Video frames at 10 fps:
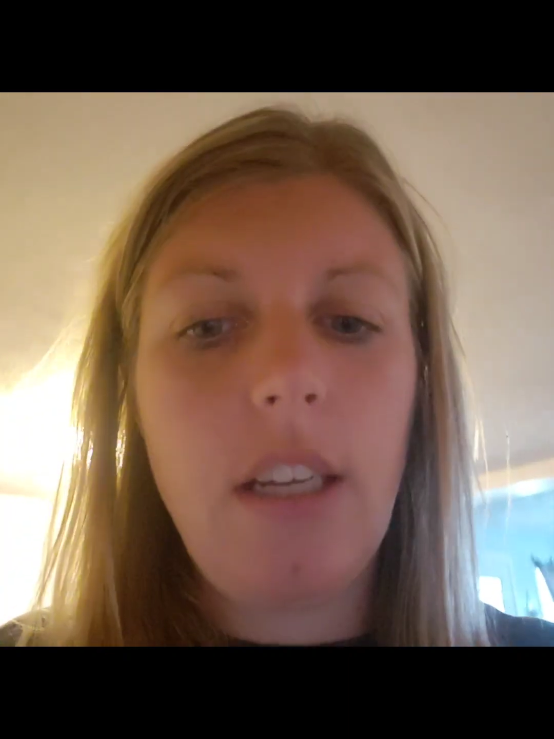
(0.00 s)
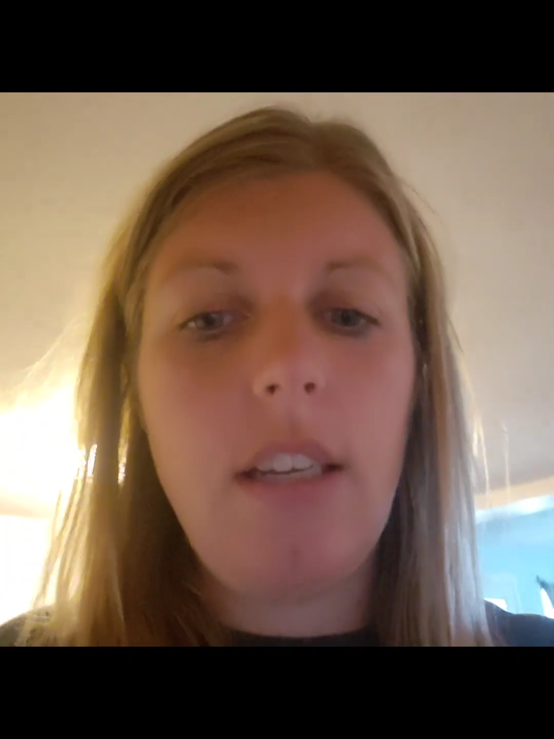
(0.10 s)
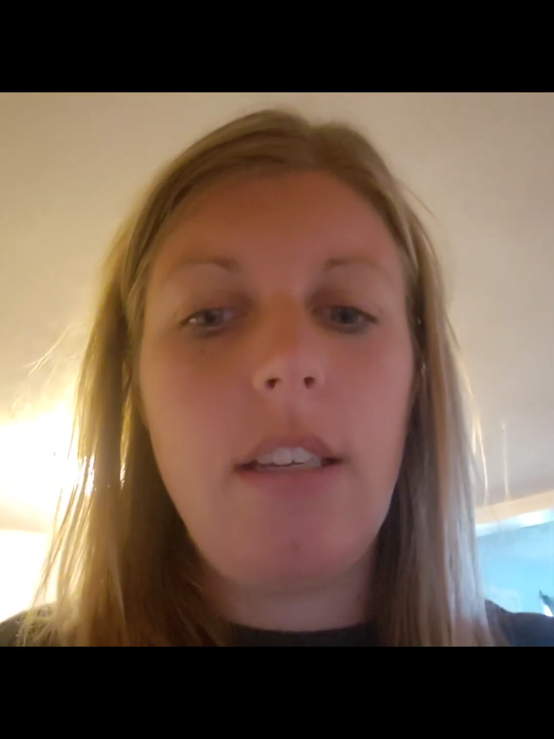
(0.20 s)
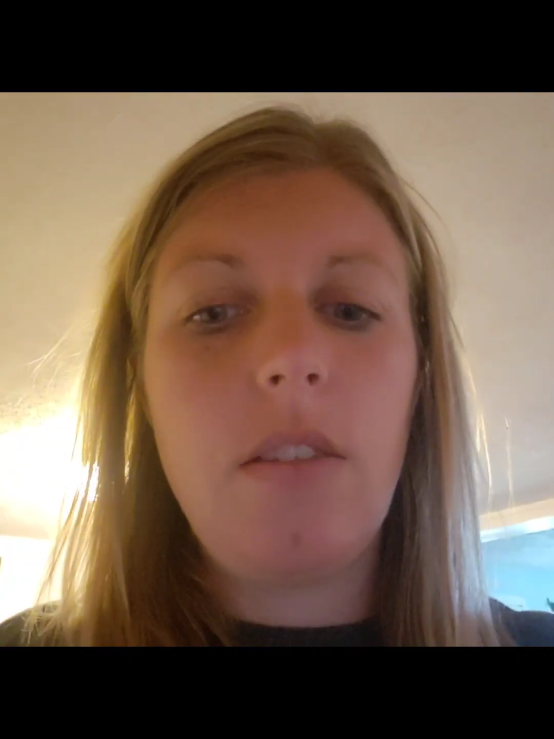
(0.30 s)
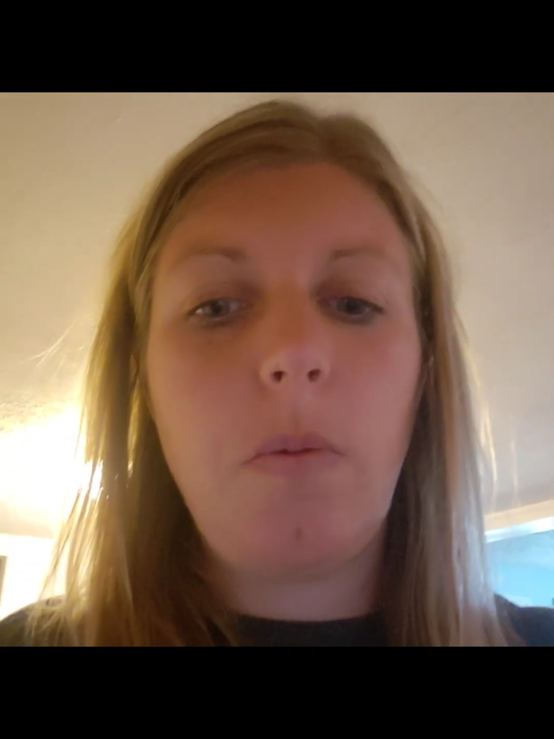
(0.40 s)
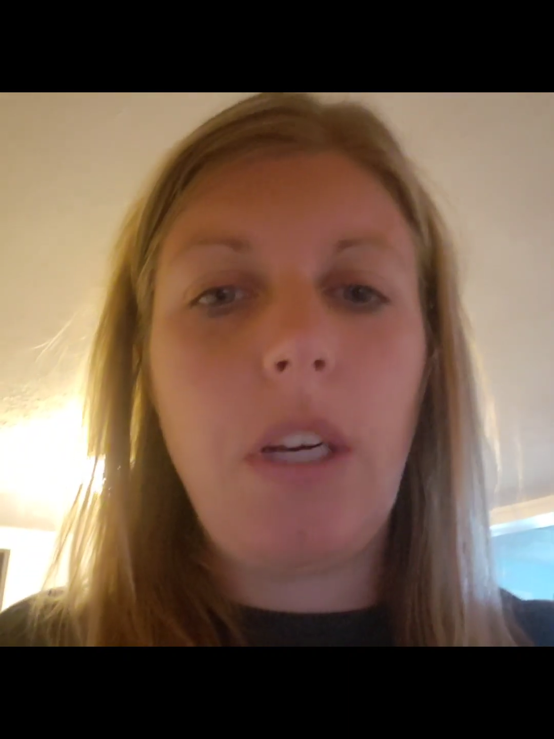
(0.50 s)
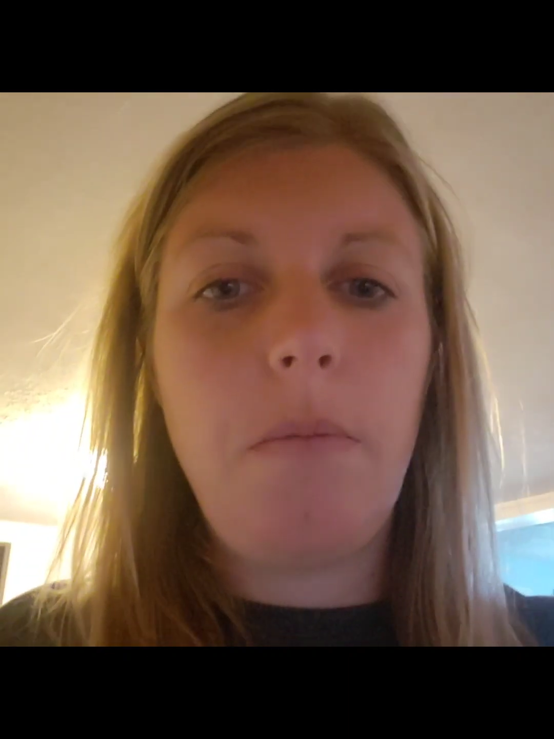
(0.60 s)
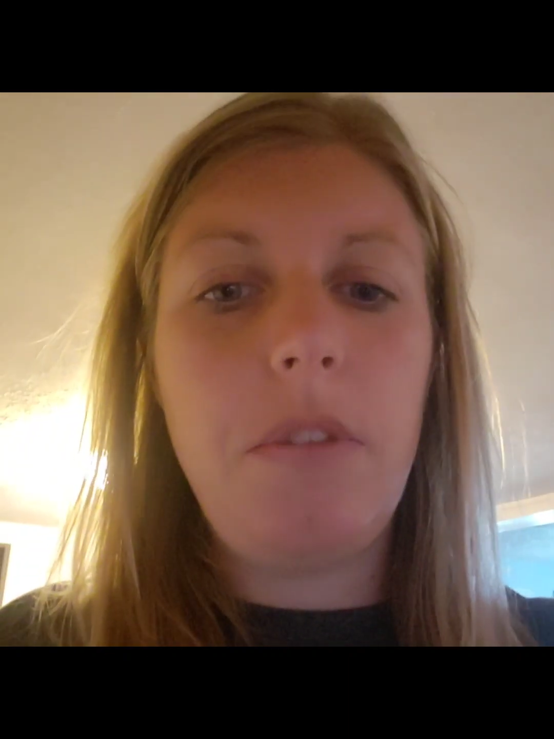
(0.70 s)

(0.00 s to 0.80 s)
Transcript: is what I'm